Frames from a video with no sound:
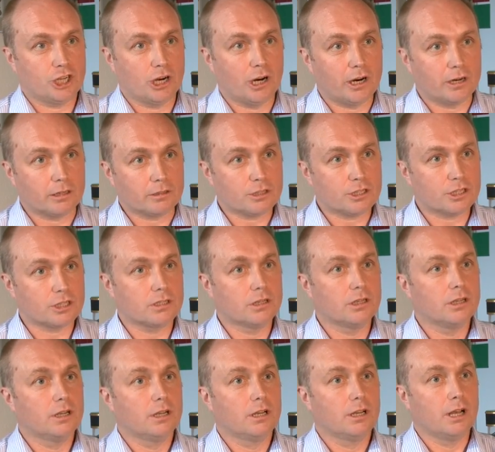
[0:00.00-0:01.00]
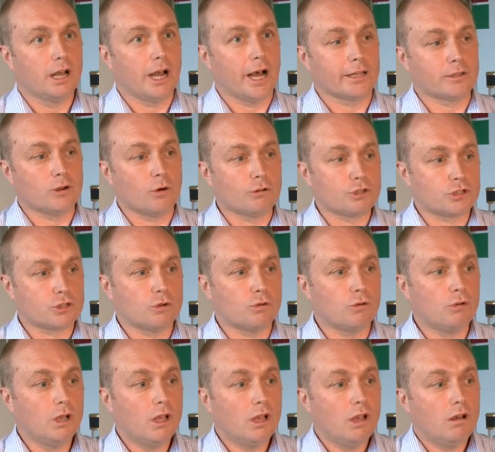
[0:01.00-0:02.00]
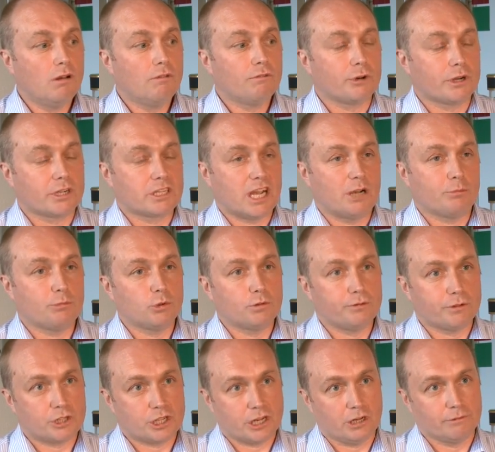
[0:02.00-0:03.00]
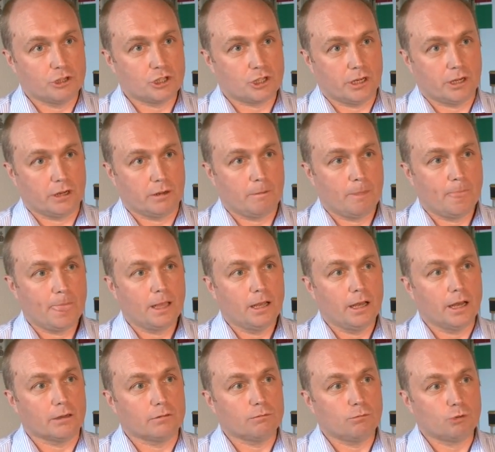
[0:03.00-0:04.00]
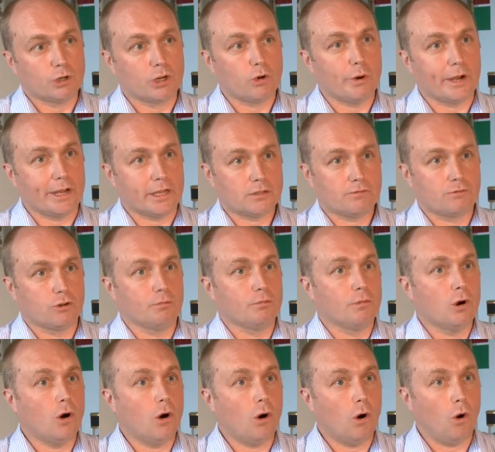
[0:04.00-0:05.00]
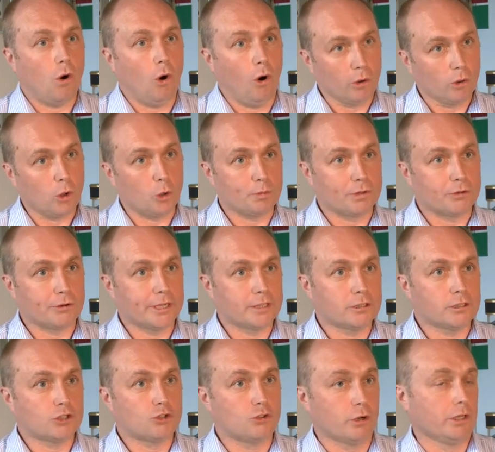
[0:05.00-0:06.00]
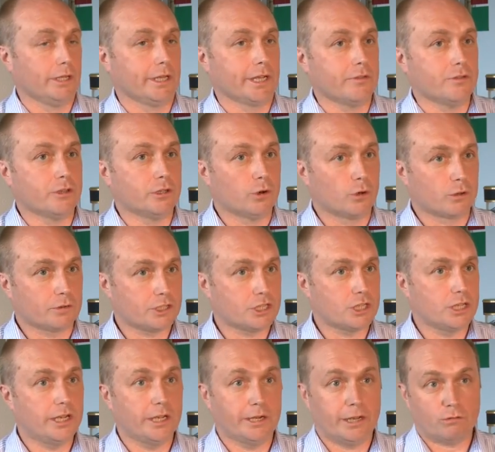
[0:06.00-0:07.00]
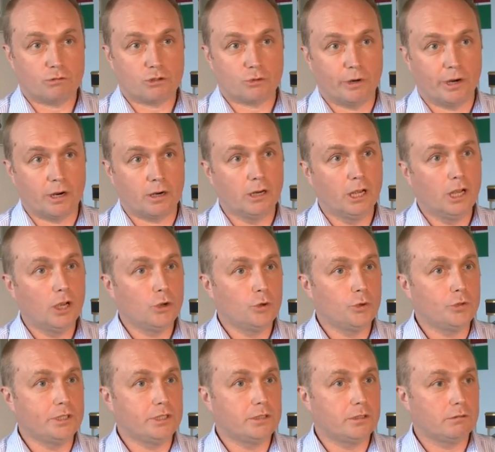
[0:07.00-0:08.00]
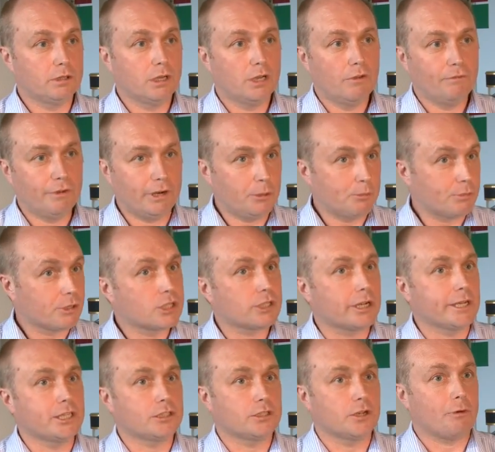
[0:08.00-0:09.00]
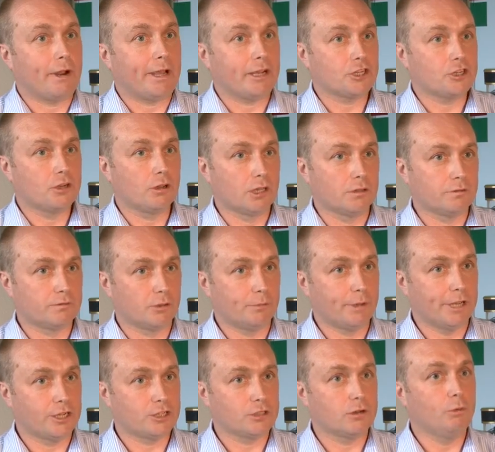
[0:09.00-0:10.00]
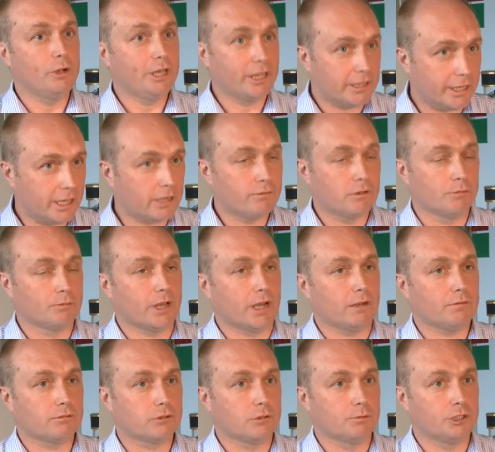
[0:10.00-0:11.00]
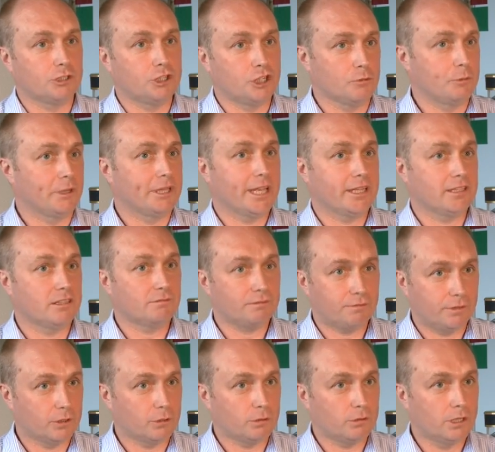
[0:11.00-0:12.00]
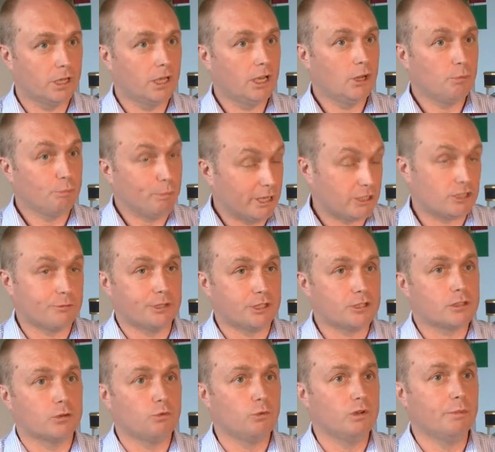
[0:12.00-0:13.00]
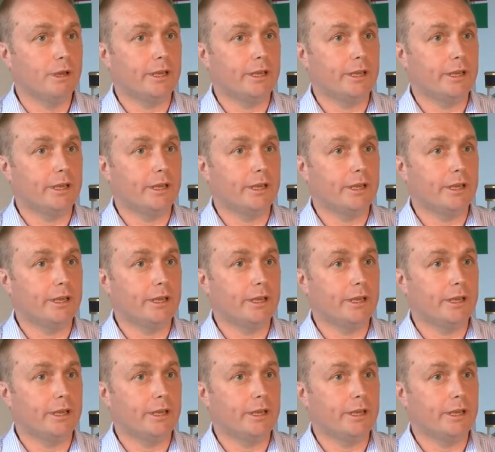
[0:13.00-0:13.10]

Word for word: charts, and also, for example, for servicing requests from oil operators drilling in the North Sea and elsewhere who need very precise directional information, and we can give them that from the geomagnetic field measurements that we